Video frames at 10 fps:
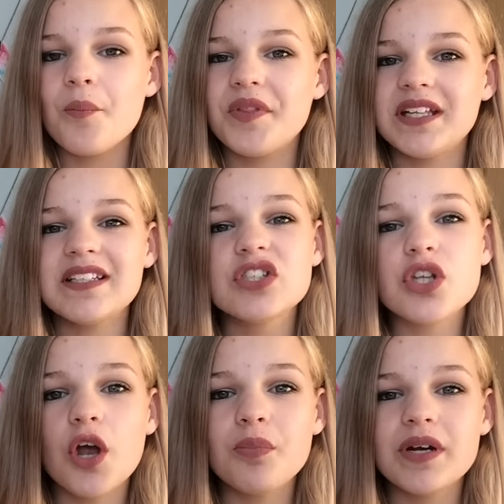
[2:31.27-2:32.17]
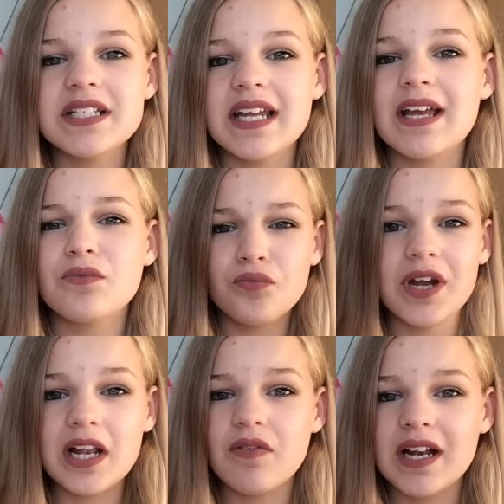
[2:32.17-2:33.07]
But this is so pretty. It
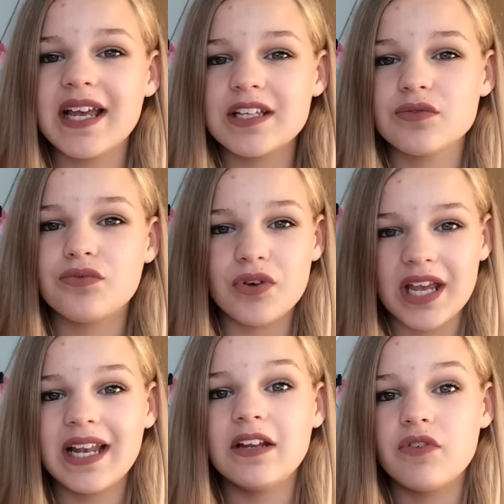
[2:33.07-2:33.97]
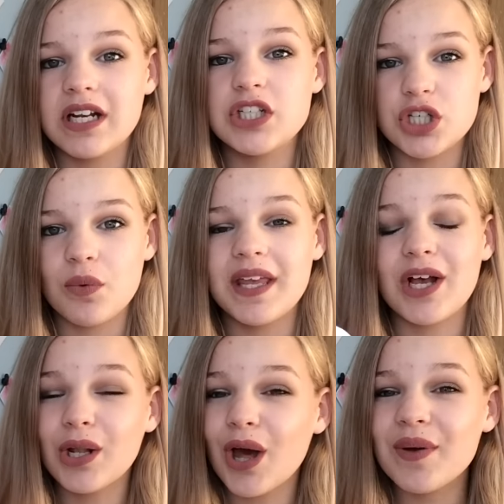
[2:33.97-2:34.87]
really, really is really, really dewy
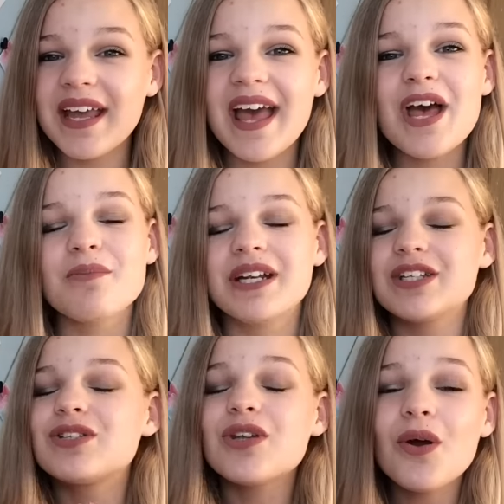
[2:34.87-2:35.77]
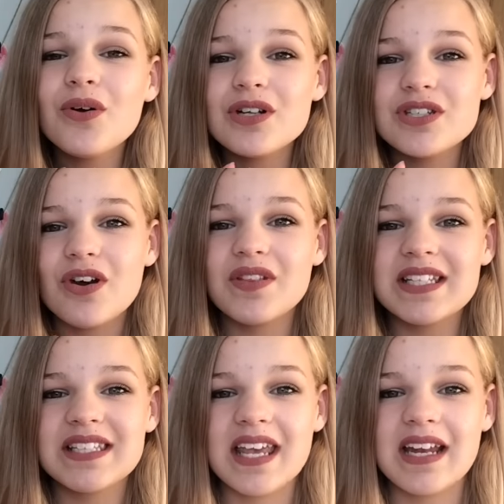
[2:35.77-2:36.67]
and glowy, but it's so gorgeous on
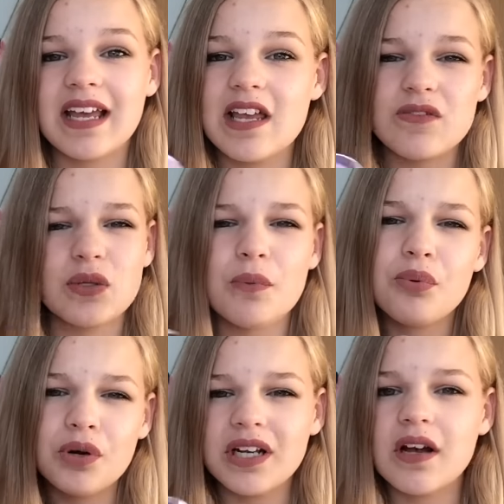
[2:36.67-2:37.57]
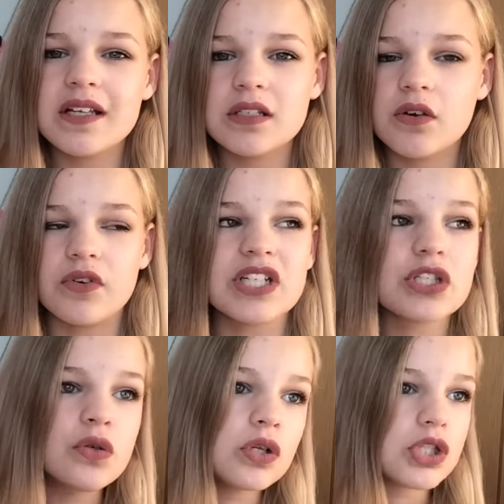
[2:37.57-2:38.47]
the skin and gives you a pretty nice coverage.
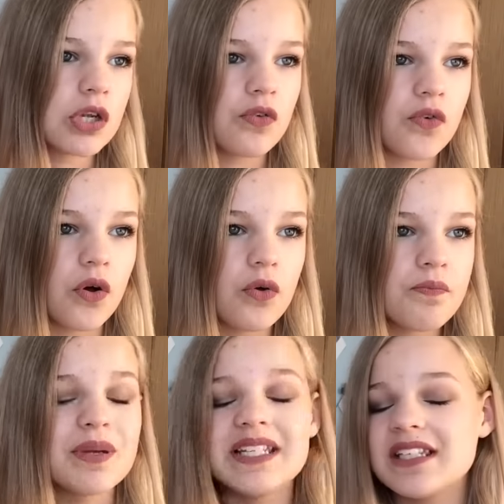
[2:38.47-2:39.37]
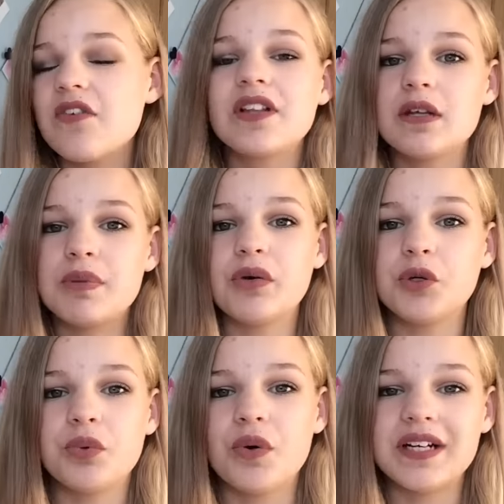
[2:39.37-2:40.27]
It's not too full, but it's definitely
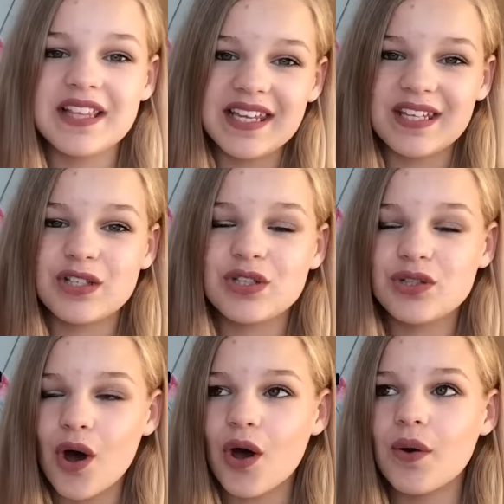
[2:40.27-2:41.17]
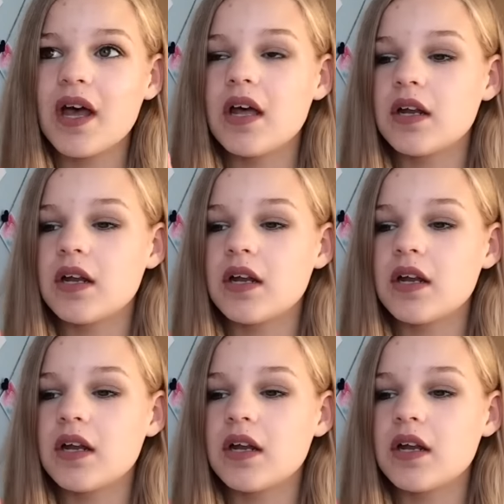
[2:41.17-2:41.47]
buildable, and I think it's so